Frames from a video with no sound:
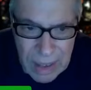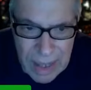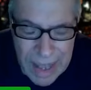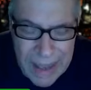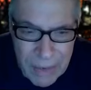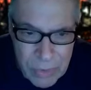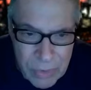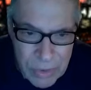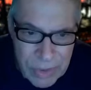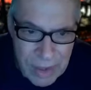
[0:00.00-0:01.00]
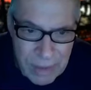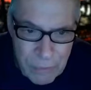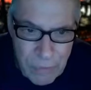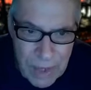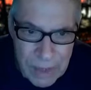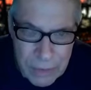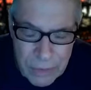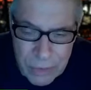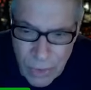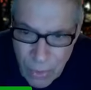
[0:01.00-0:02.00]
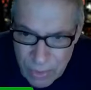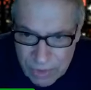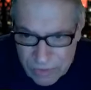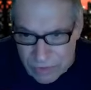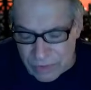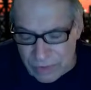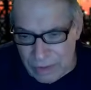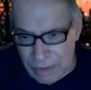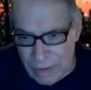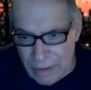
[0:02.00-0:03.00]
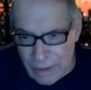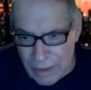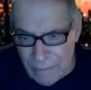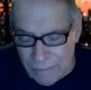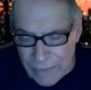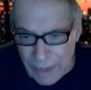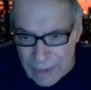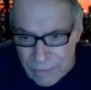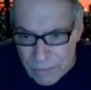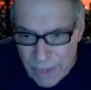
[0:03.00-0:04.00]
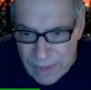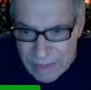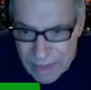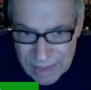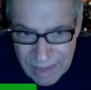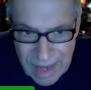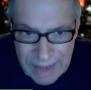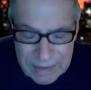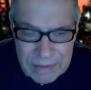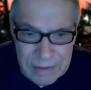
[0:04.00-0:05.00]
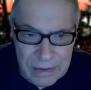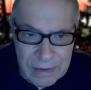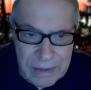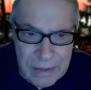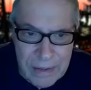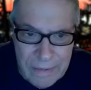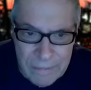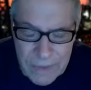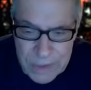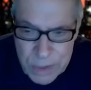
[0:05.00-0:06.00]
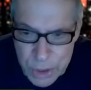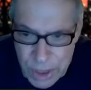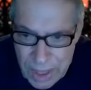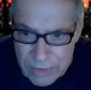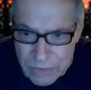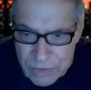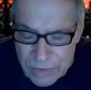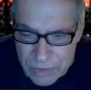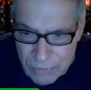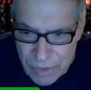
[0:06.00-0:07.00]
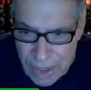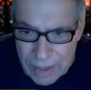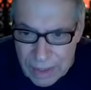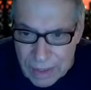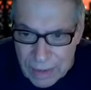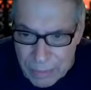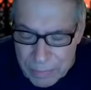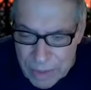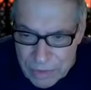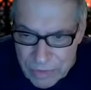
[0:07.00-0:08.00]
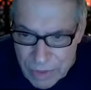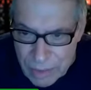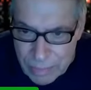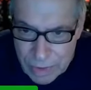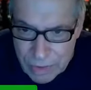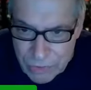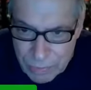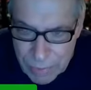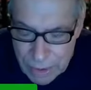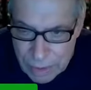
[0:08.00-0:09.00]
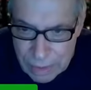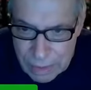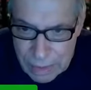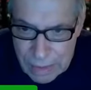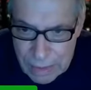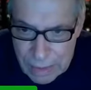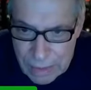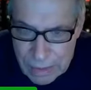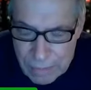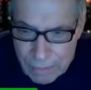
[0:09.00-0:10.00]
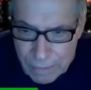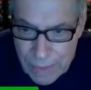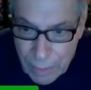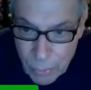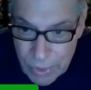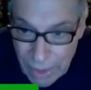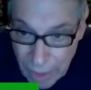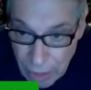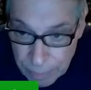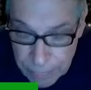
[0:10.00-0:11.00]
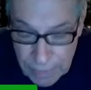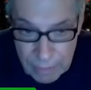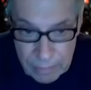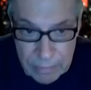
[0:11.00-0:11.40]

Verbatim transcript: how could they fail to notice that if they did that, the chances of getting a big stimulus bill that would help them,